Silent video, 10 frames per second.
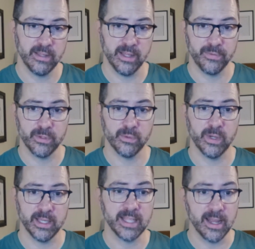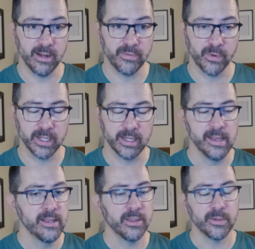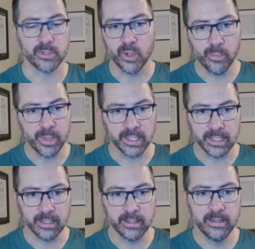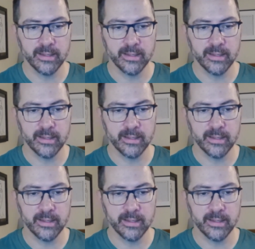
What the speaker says: If you sign up for it, there's no billing.